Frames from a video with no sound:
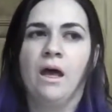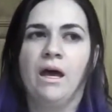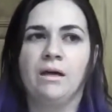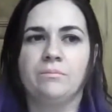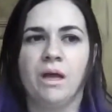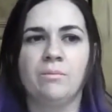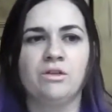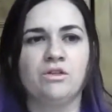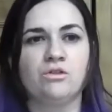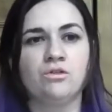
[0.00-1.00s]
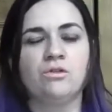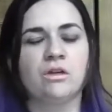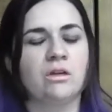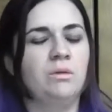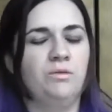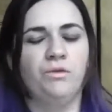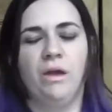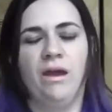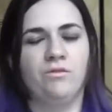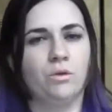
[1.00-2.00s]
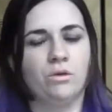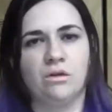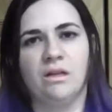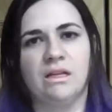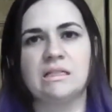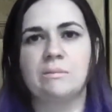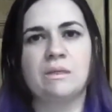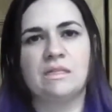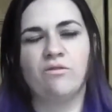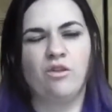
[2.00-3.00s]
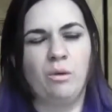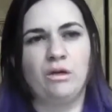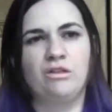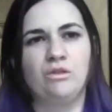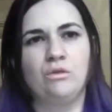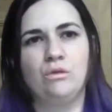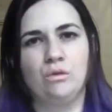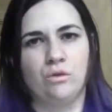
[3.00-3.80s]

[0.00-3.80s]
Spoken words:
how much the shoes are going to be if you have to order like a specific pair of shoes,